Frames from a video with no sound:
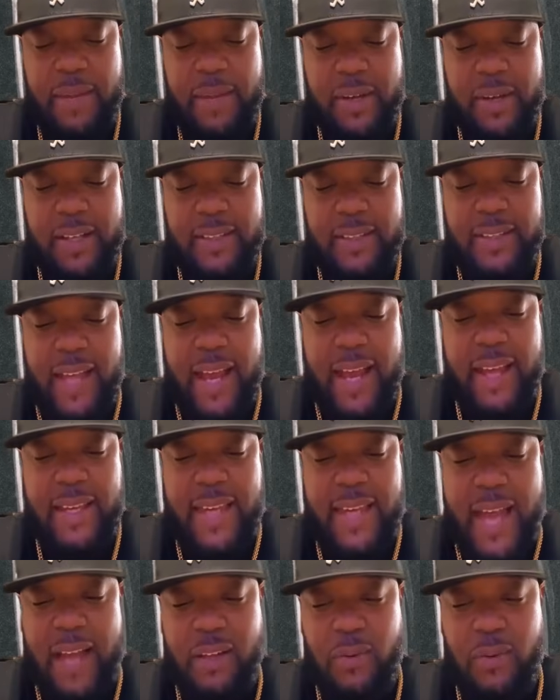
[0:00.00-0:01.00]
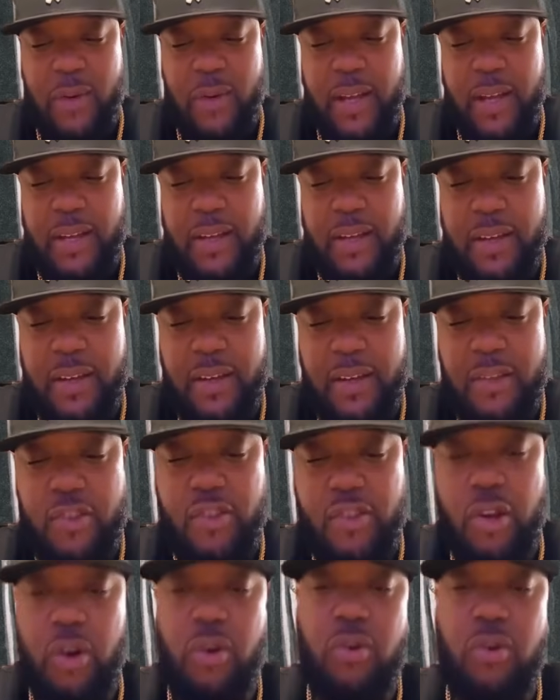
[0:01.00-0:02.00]
because Dane Calloway
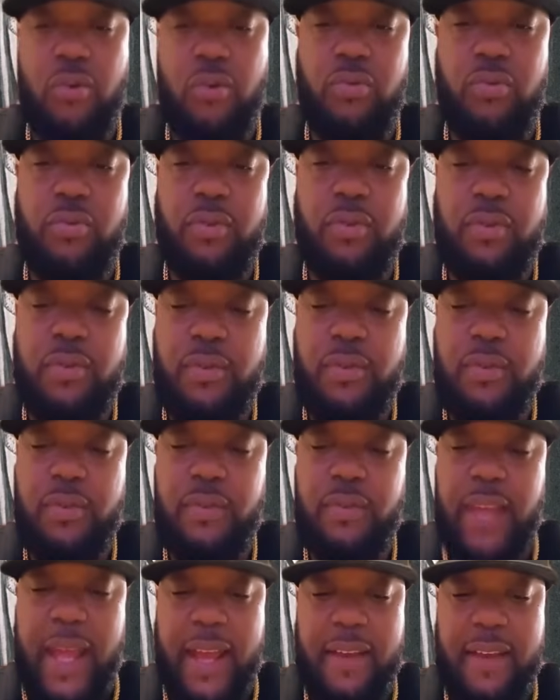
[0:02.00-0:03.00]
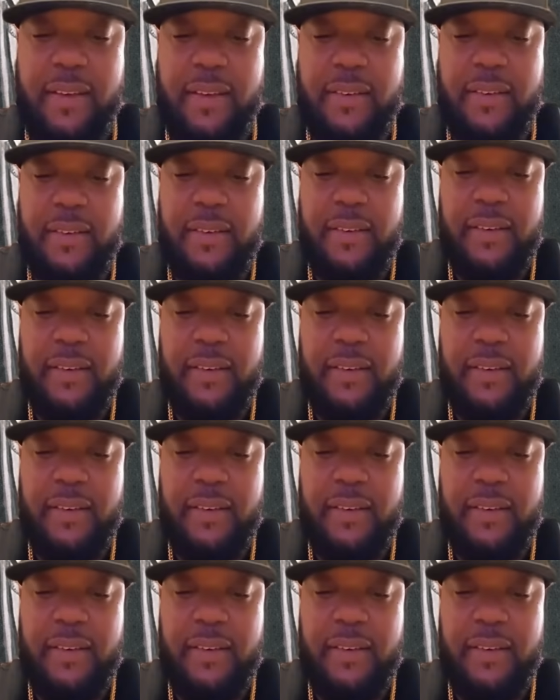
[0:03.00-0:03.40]
showed that